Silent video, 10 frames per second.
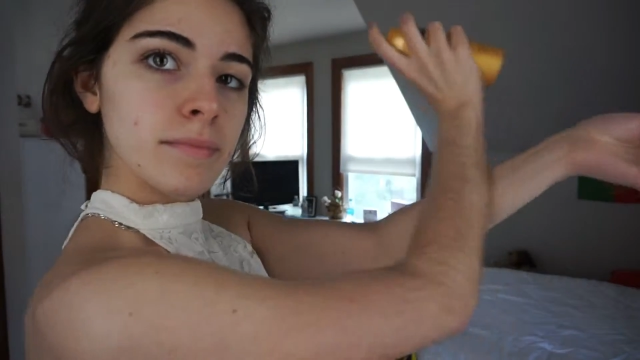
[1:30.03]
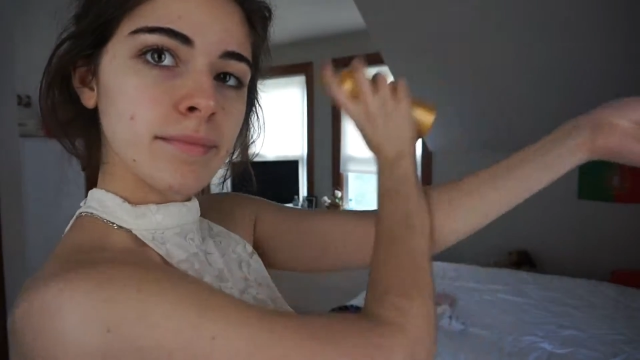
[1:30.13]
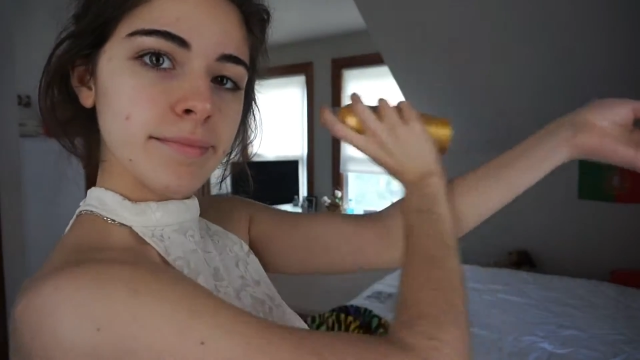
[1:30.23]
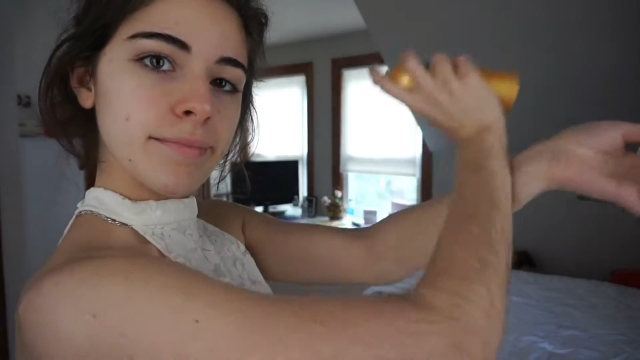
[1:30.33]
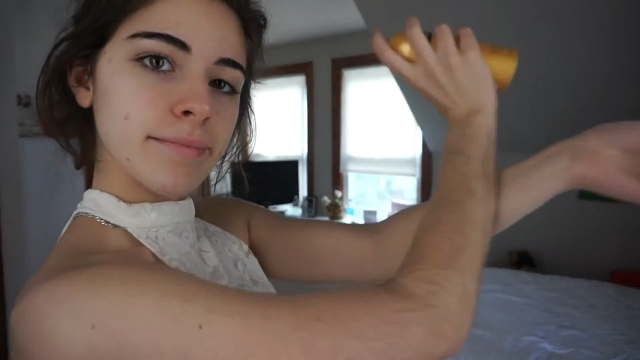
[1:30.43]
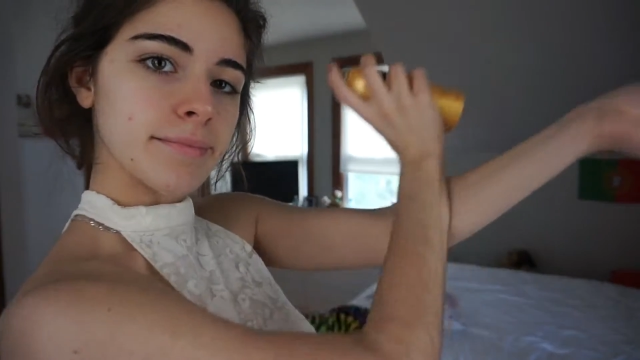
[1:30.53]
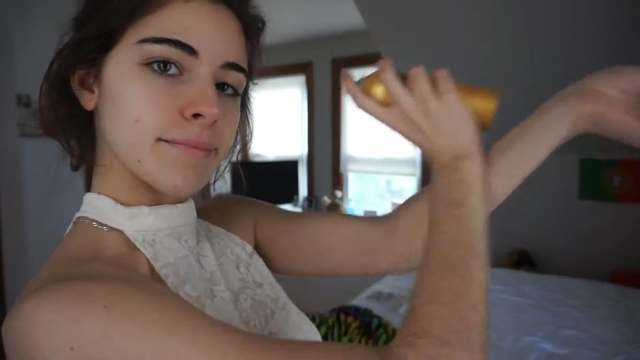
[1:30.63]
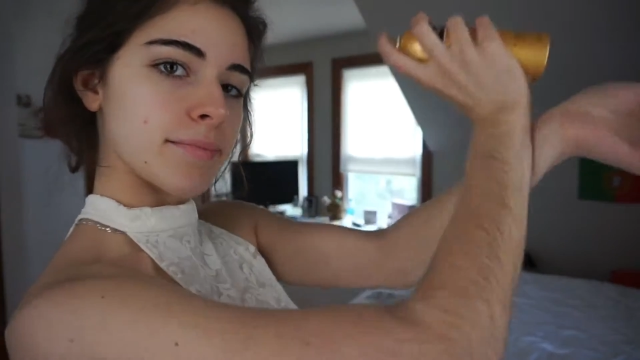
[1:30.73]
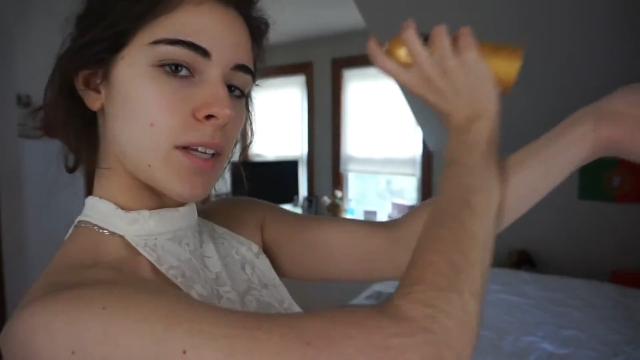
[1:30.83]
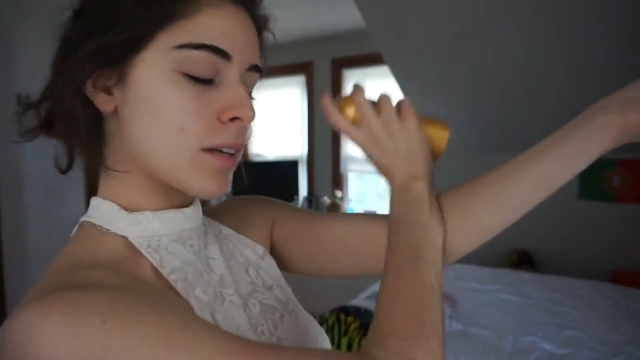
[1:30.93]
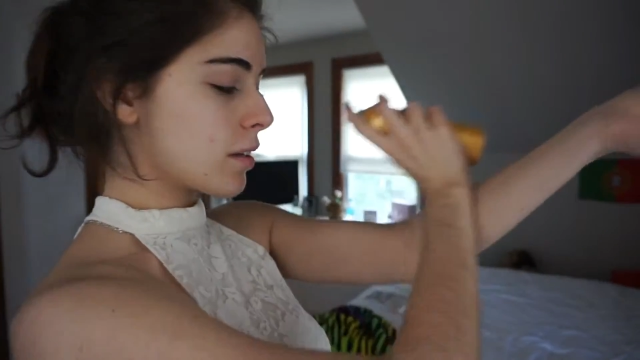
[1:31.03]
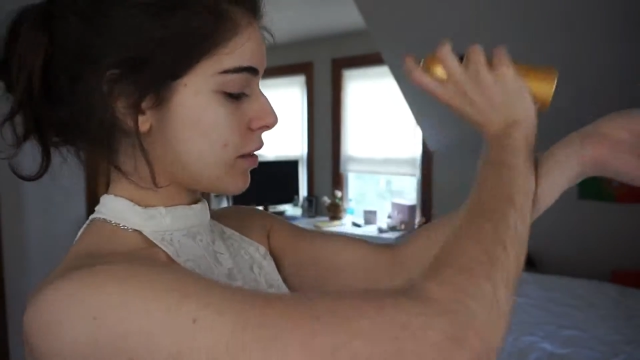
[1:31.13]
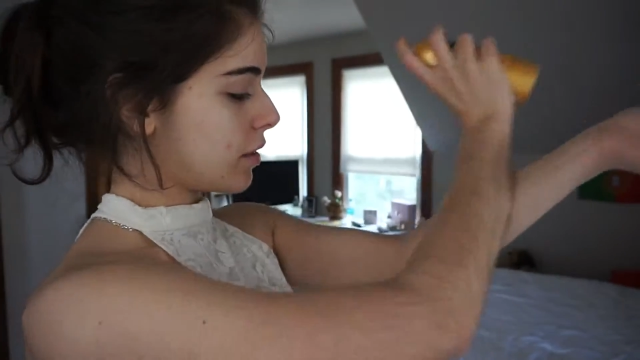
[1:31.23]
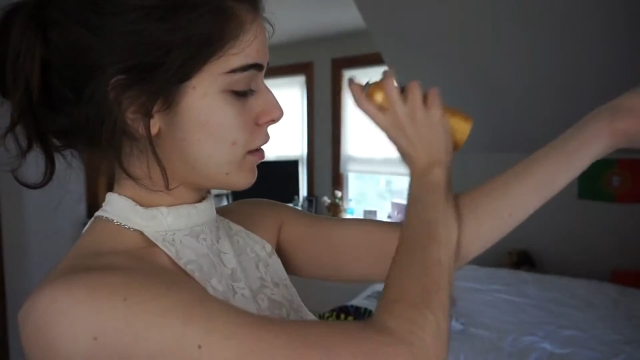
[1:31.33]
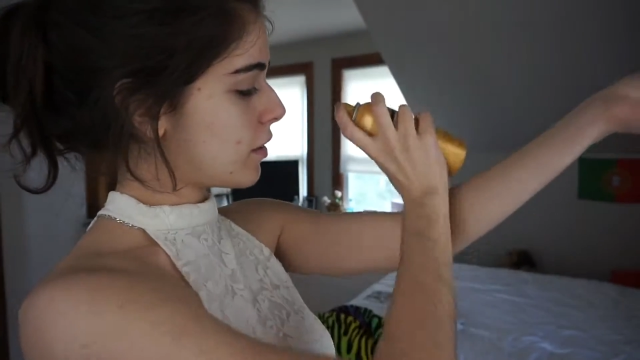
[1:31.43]
but please try
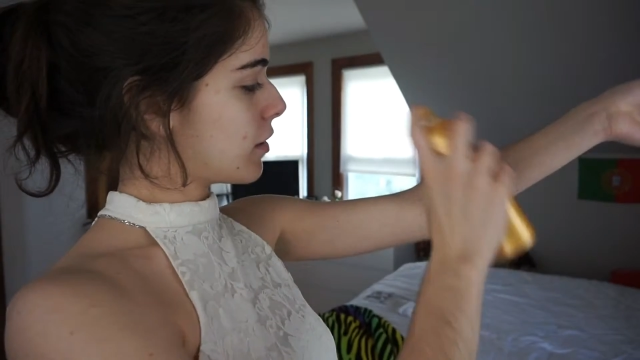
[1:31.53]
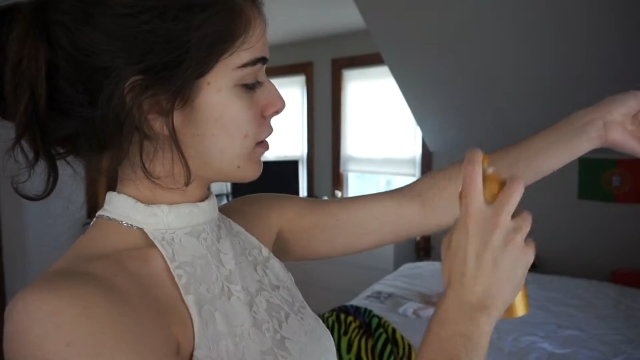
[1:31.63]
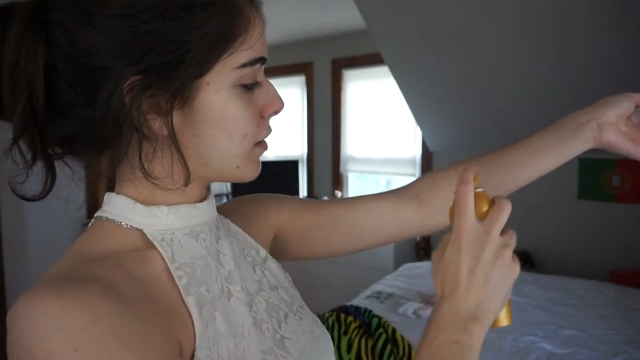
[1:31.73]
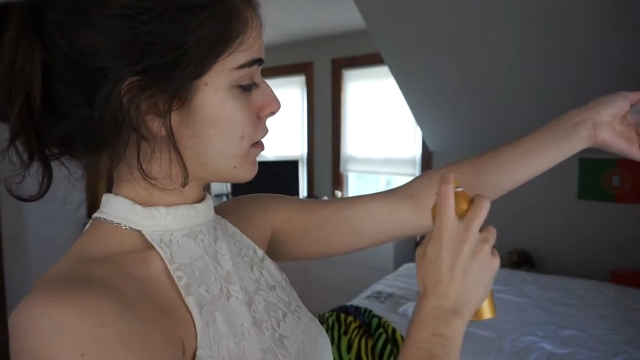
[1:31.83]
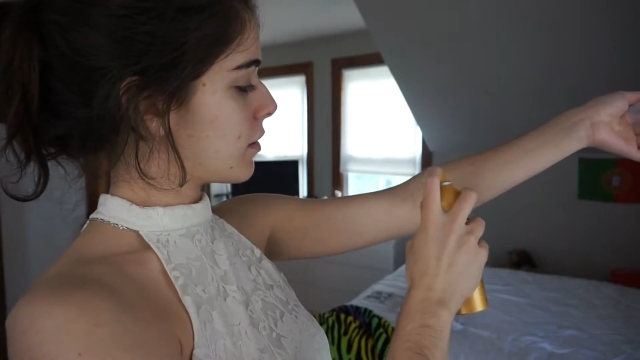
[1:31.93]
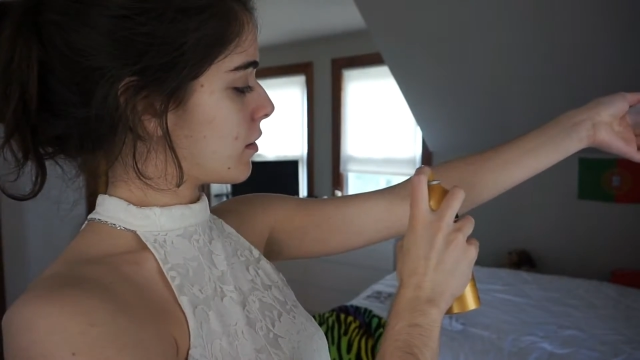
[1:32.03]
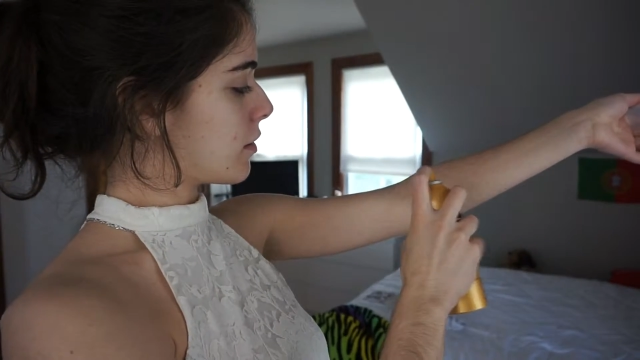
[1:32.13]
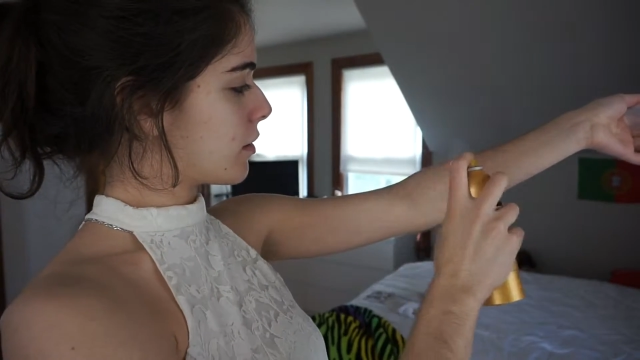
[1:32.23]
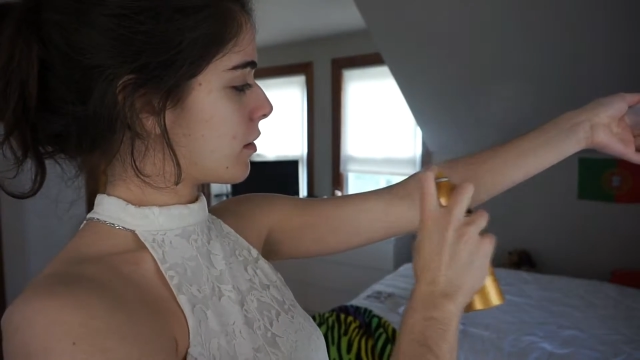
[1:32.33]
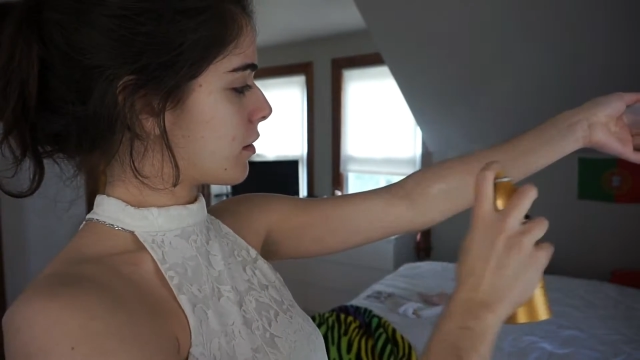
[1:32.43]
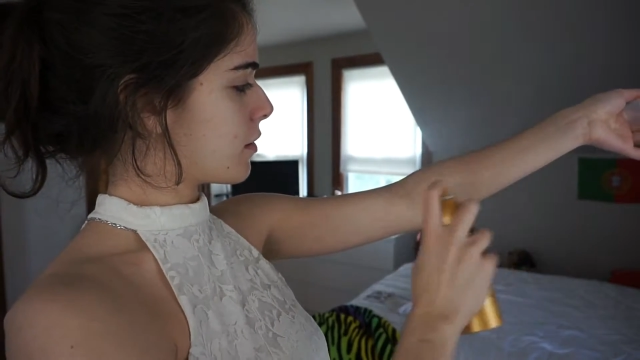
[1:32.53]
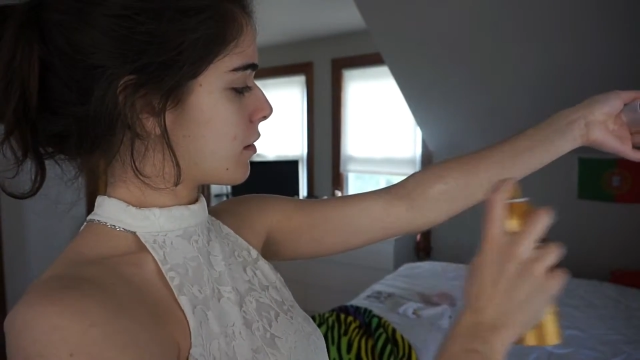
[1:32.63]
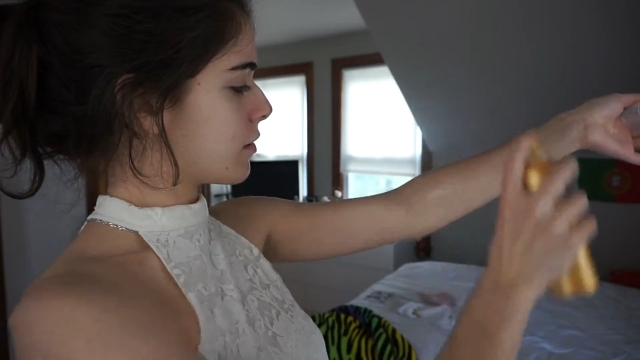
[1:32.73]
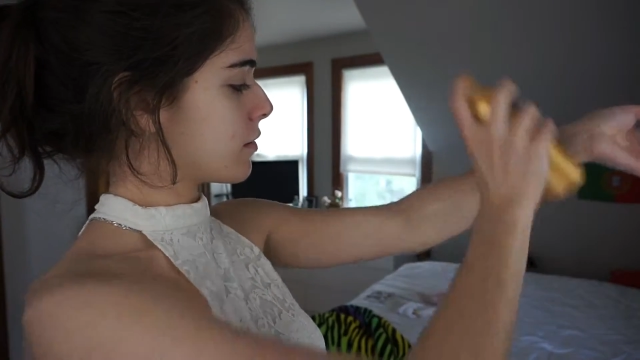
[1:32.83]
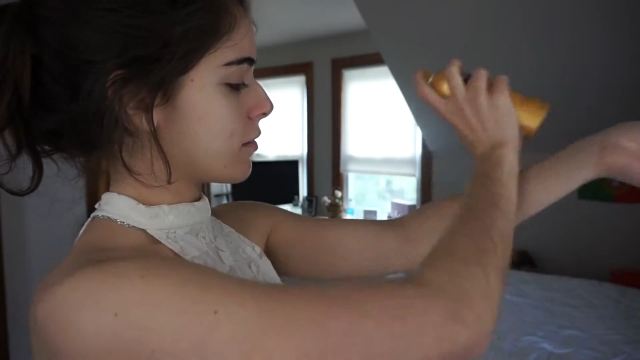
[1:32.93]
these things ahead of
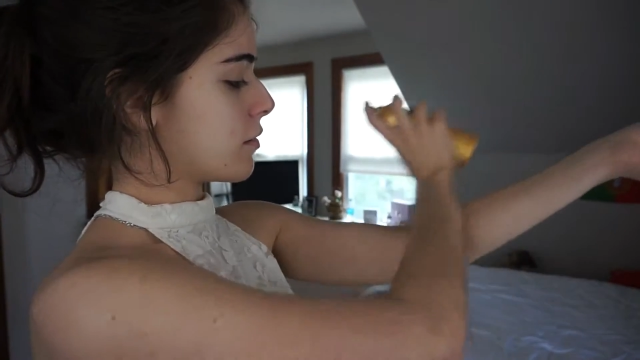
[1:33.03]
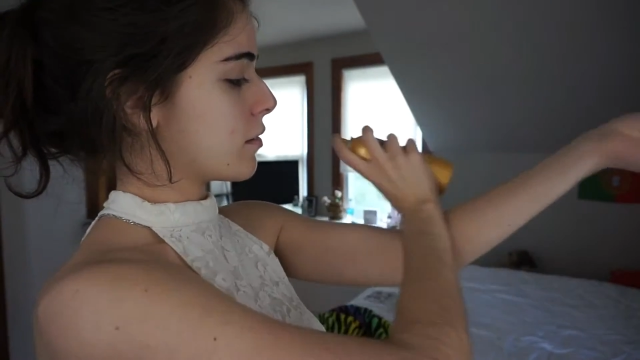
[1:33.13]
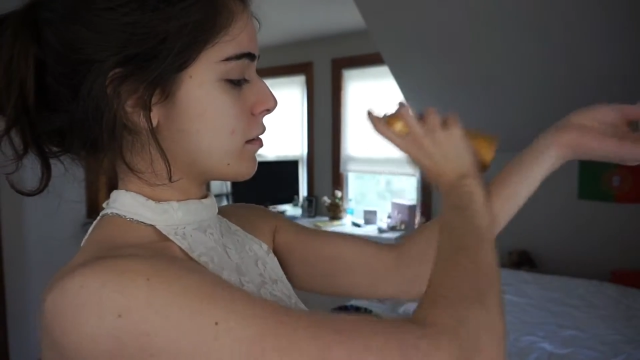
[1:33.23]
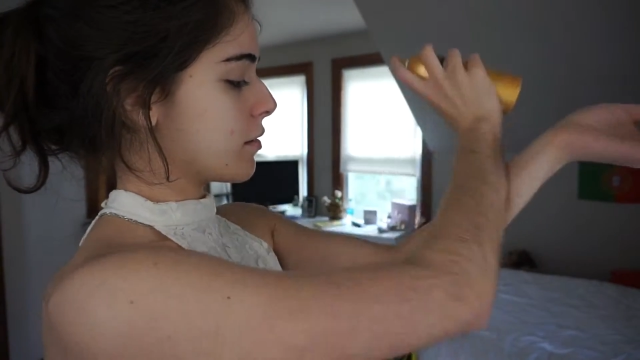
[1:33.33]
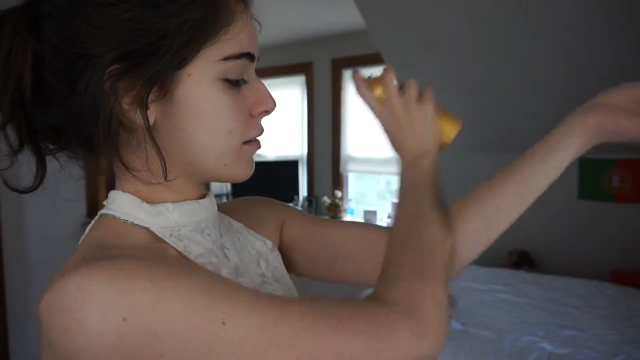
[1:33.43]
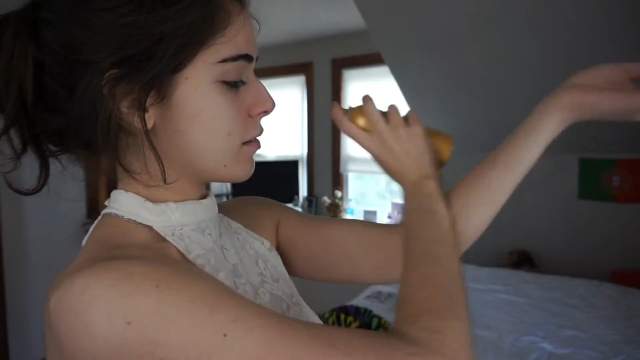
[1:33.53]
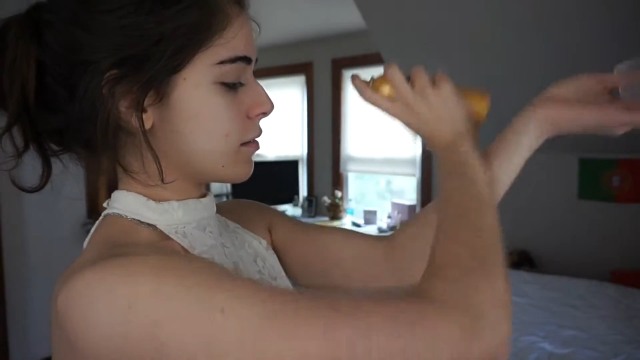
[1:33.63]
time so you don't